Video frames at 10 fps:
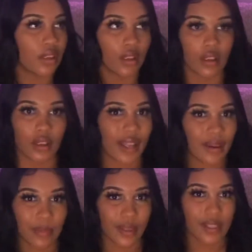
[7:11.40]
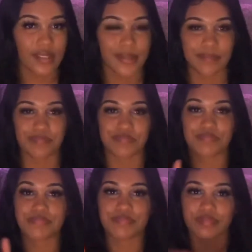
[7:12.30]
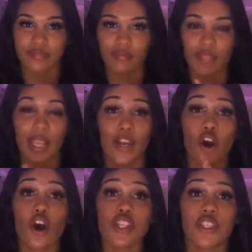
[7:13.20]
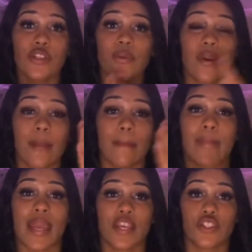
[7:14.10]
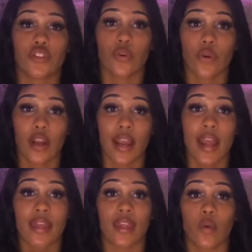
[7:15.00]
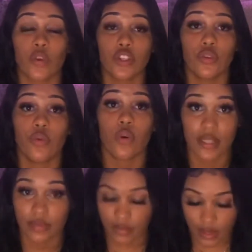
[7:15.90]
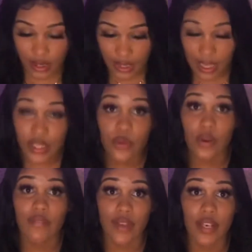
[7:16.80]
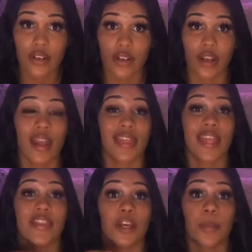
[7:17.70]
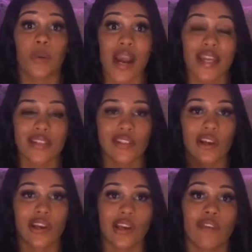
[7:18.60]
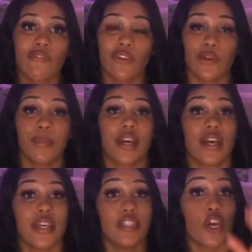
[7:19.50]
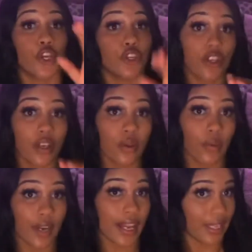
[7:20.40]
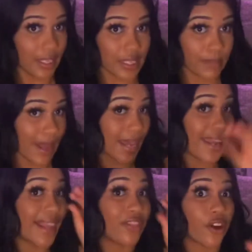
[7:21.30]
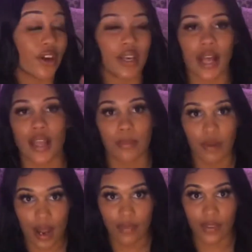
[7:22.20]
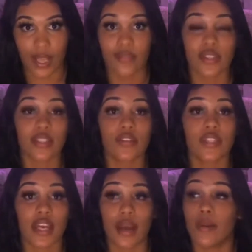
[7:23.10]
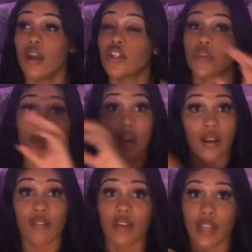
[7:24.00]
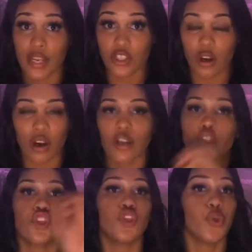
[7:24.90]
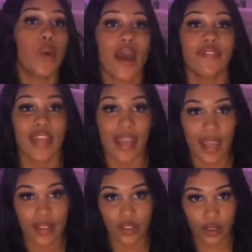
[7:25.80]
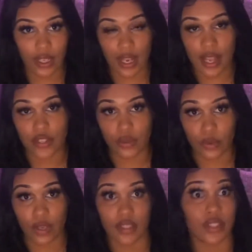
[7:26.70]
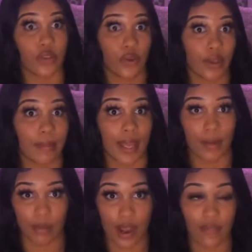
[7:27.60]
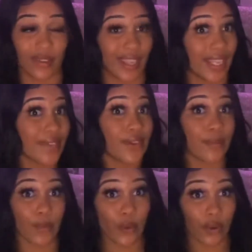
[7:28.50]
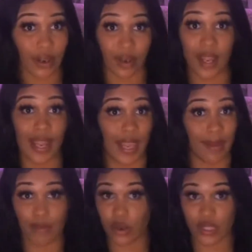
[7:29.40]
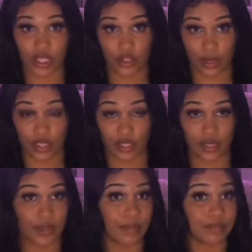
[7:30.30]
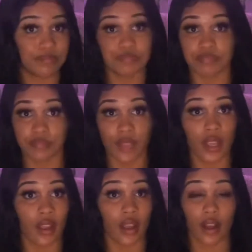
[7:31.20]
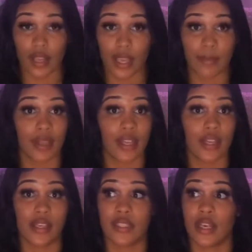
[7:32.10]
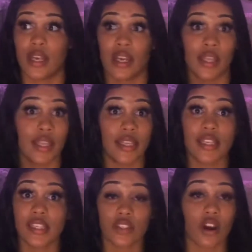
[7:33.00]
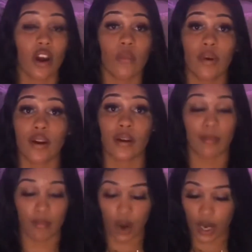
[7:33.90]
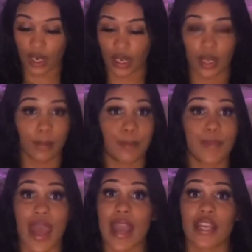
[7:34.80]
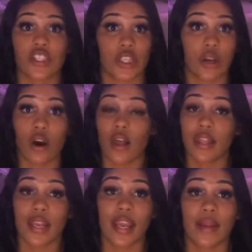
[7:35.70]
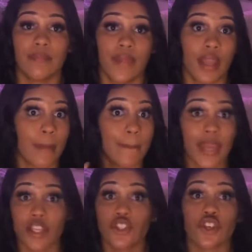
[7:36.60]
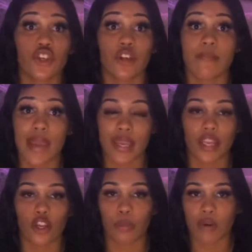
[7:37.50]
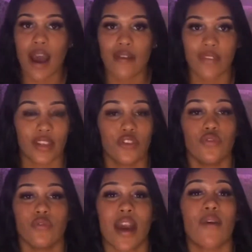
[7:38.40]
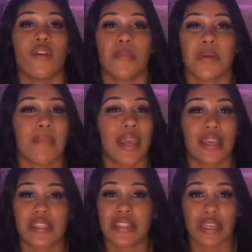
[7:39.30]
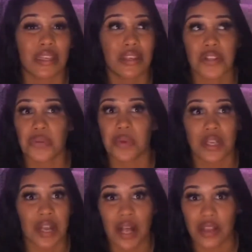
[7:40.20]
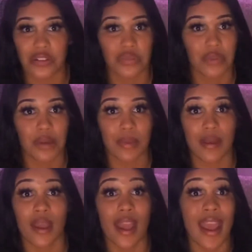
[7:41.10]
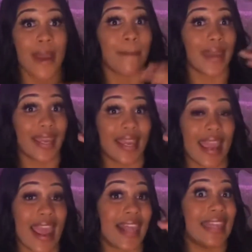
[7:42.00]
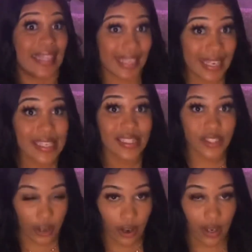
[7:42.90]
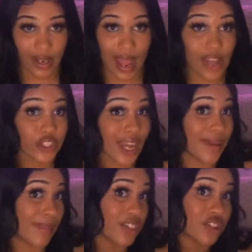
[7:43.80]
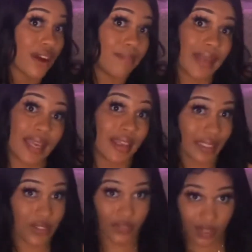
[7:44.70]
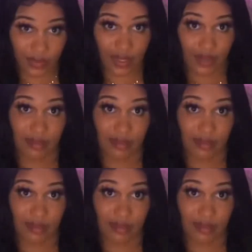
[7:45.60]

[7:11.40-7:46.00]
Like, what? And also you want to make sure that when you stick to a vendor that their prices are good for you, because you're going to want to at least make a $30 profit every single time. So whatever they charge, you have to add $30 on it so you can make a profit, even more in most situations. Okay, because this is hard work, marketing, packaging, all of that. Make sure you're making your profit. You do not want to be making $10 to $20. You want to be making at least 30. I try to make sure I make at least 50.